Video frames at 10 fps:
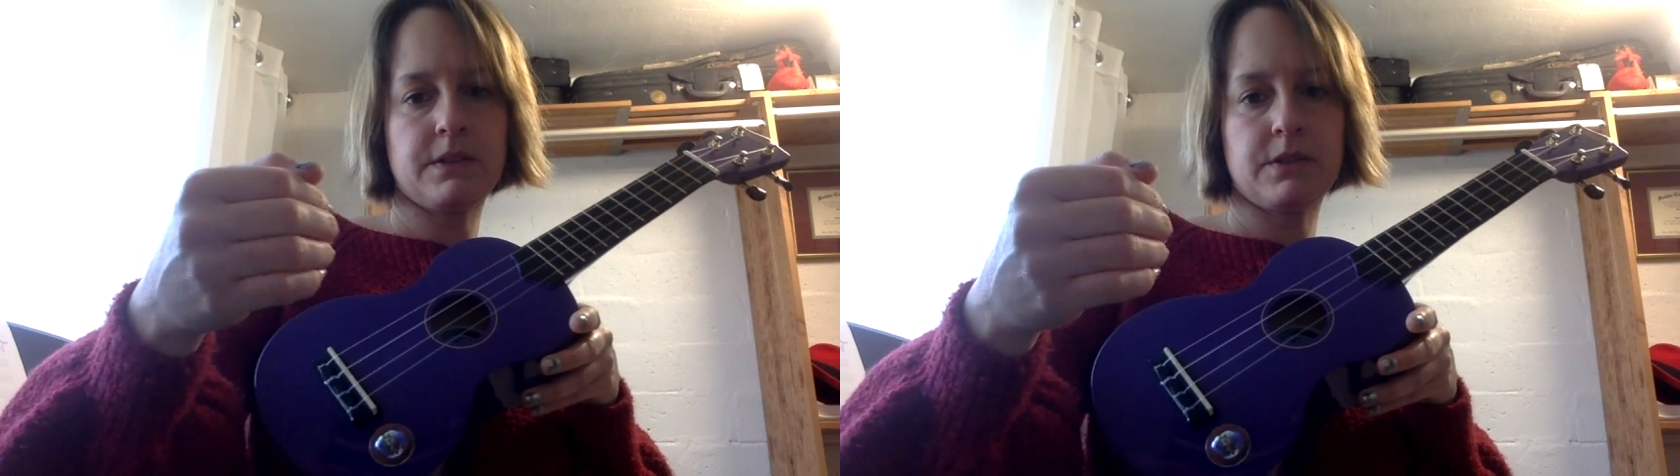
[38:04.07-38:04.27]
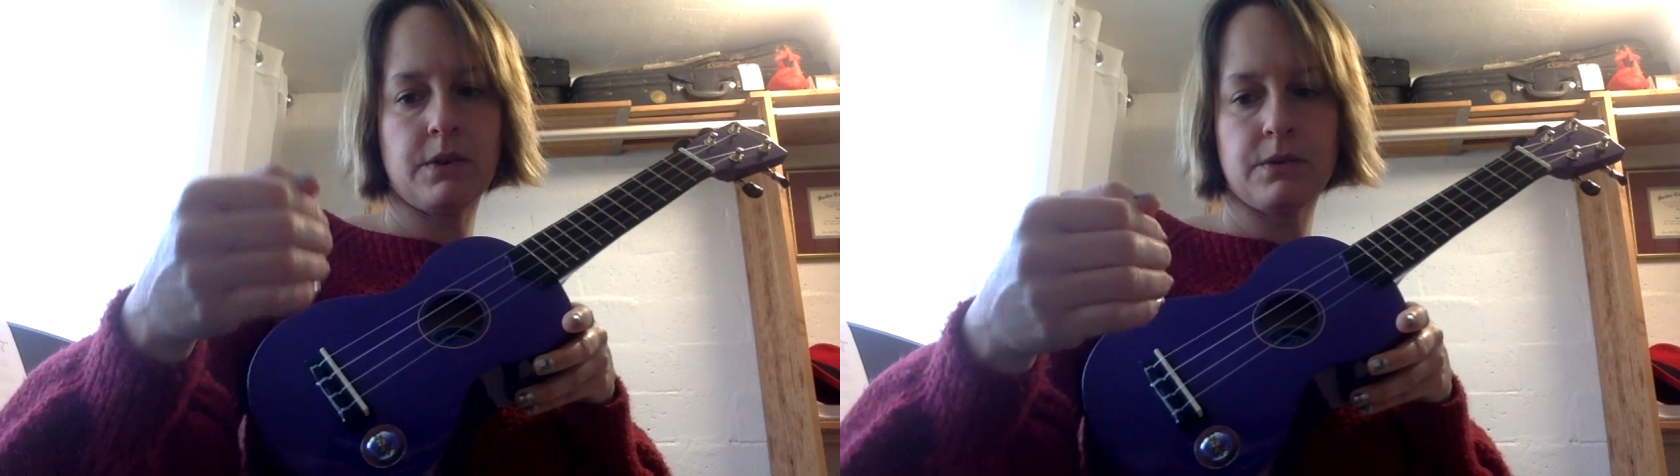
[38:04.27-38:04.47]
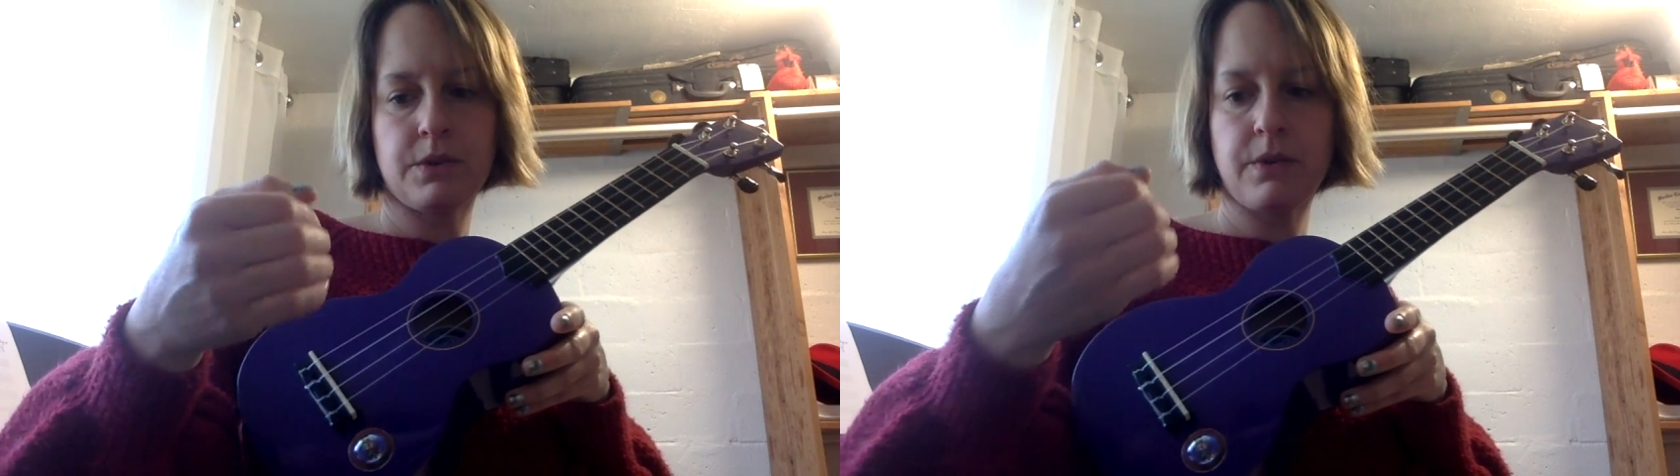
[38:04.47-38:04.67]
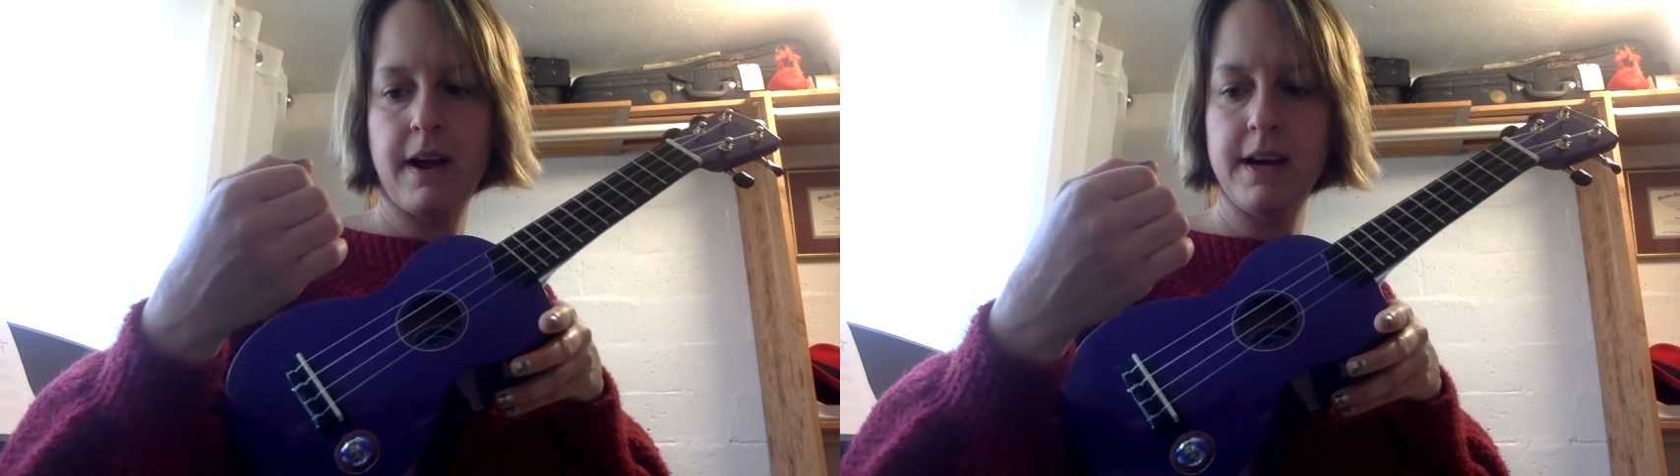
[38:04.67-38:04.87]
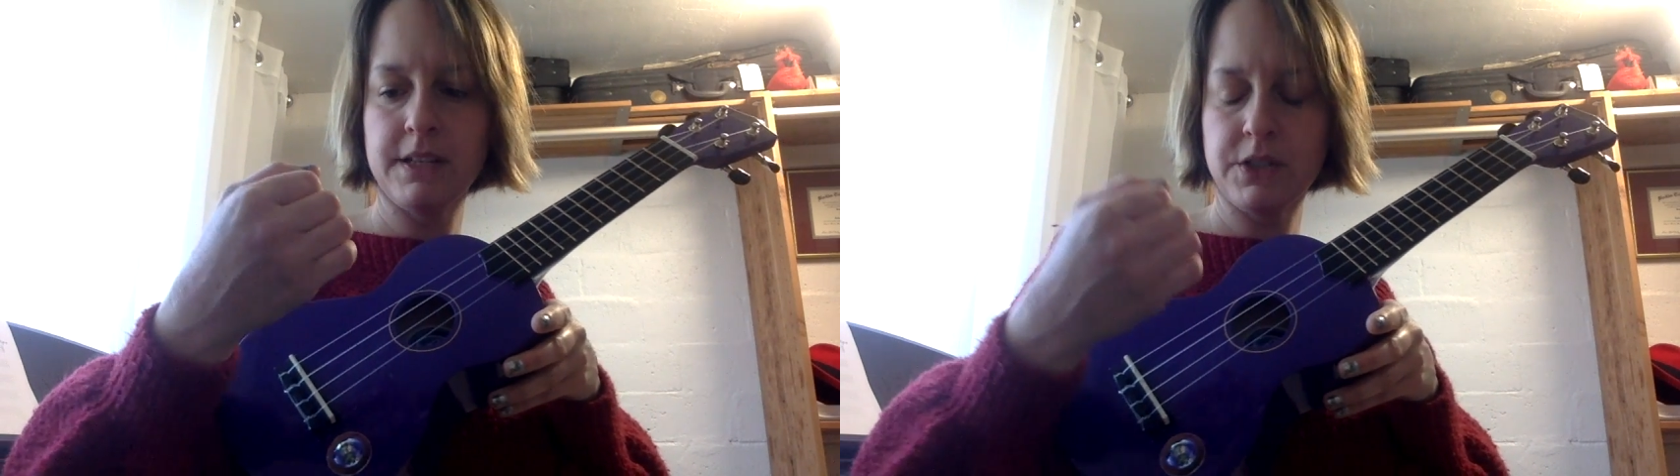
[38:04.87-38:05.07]
So
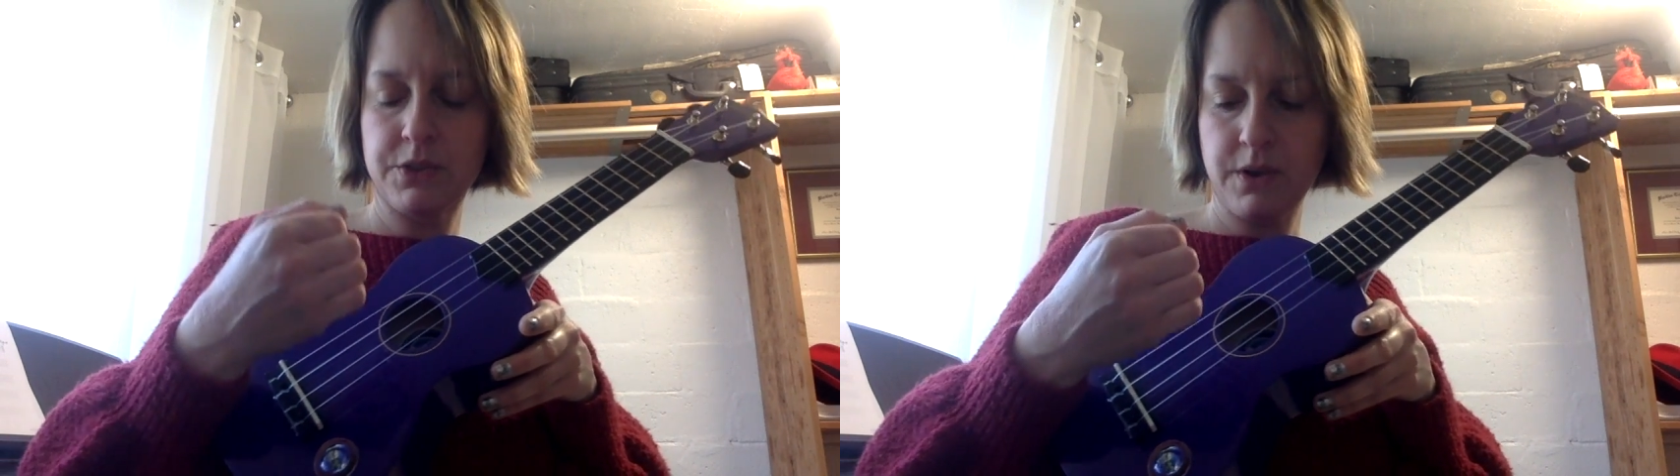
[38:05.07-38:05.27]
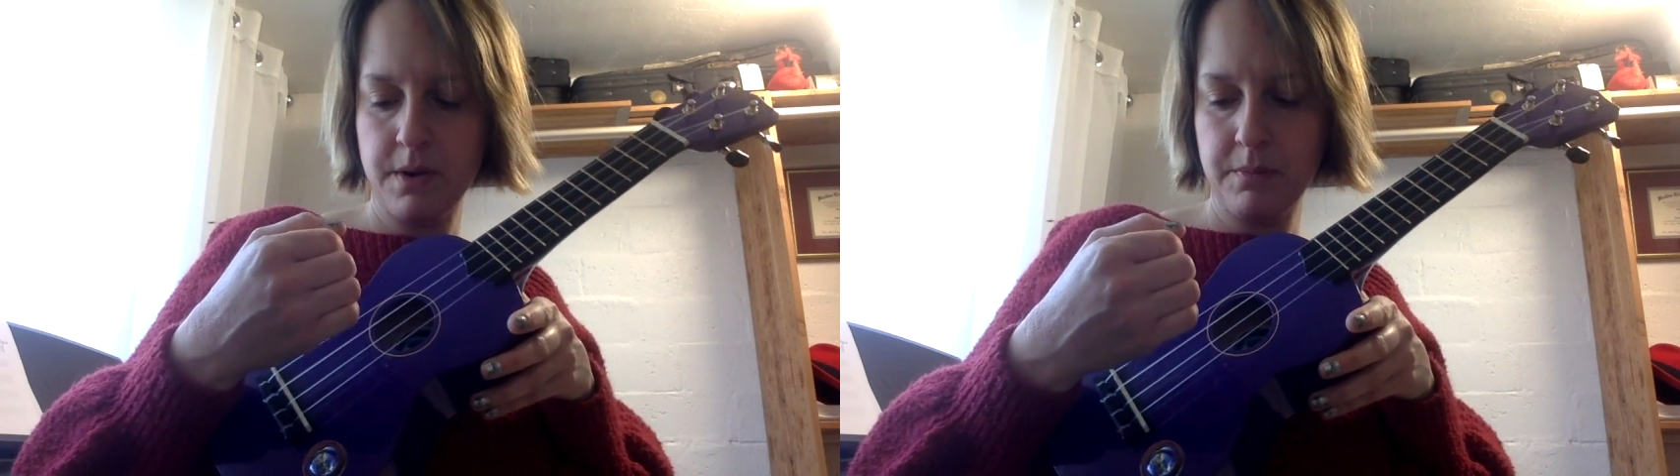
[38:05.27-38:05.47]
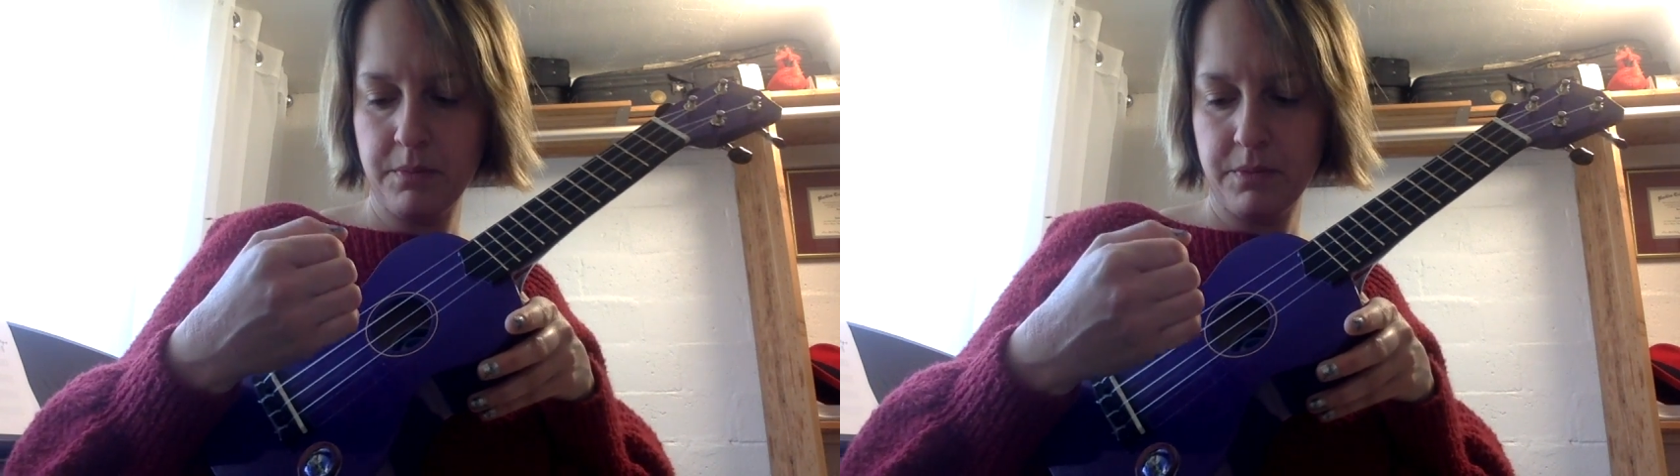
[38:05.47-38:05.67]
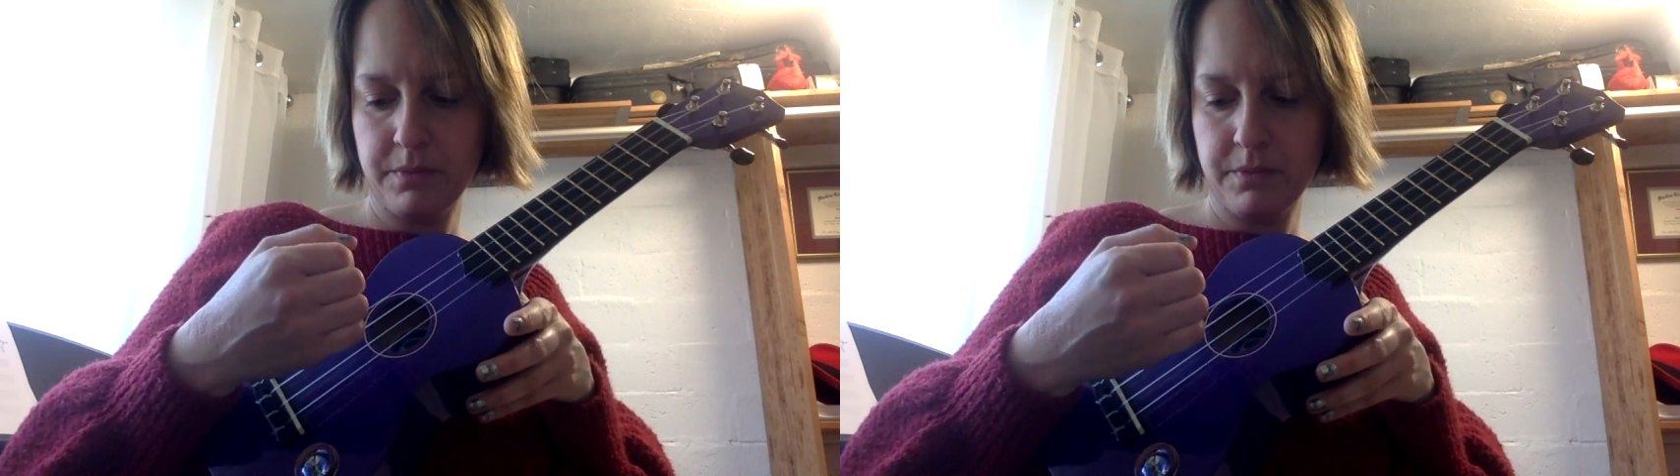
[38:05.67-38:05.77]
try and strum